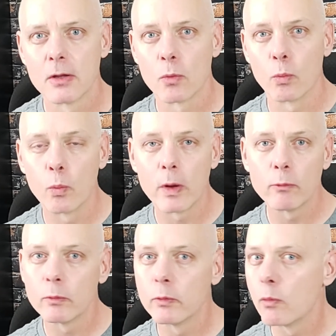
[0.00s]
When
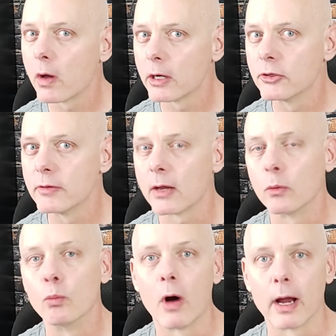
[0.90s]
would we want to do that
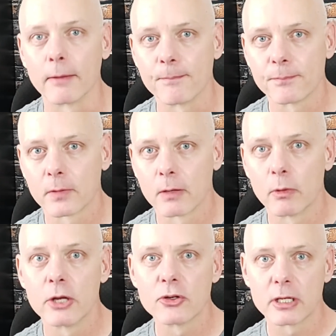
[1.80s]
and why? Well,
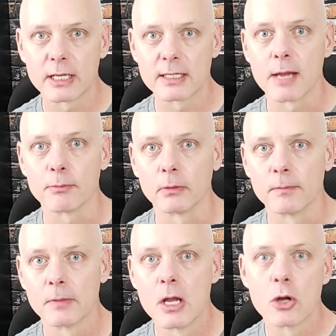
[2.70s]
here's an example.
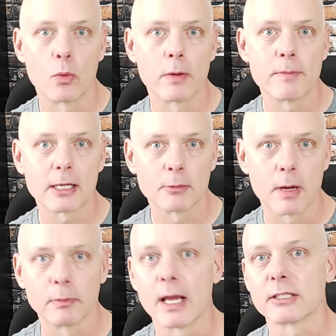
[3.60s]
Going back to my
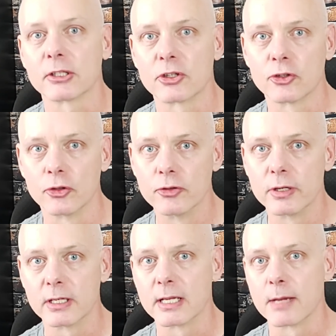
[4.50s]
plastic surgery
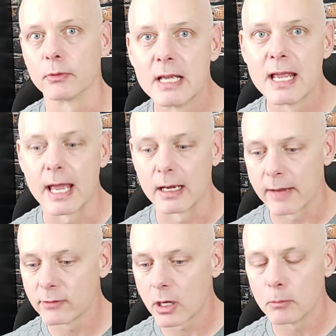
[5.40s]
example, and
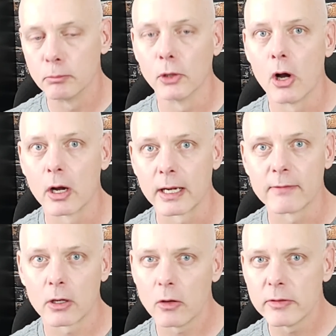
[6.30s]
I've got a blog and I've
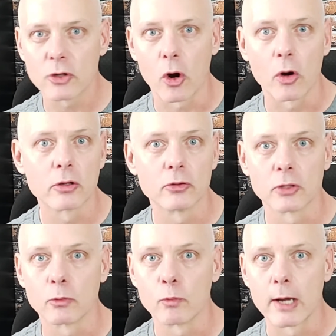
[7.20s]
got all these articles
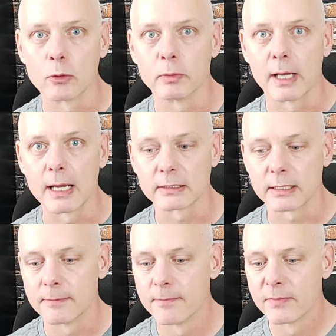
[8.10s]
on rhinoplasty.
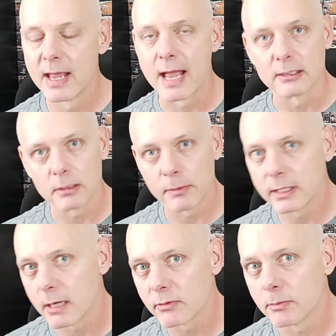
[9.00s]
And somebody
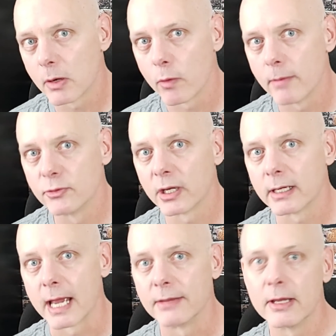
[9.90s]
comes to my website
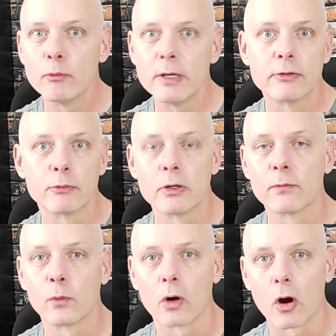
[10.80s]
and they read 3 or
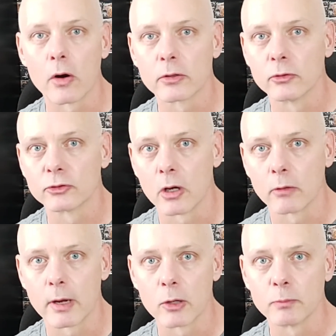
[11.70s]
4 articles on
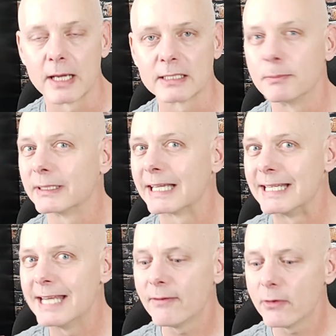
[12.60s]
rhinoplasty, but they
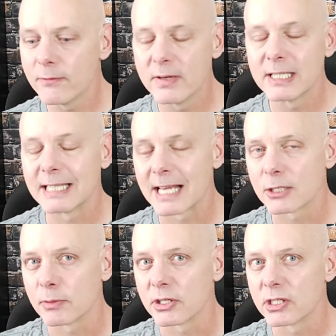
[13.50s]
never visit that
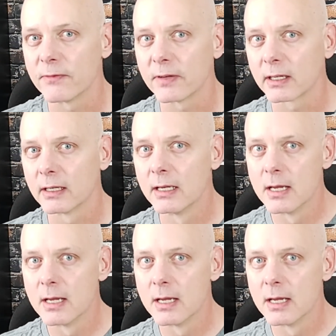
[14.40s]
specific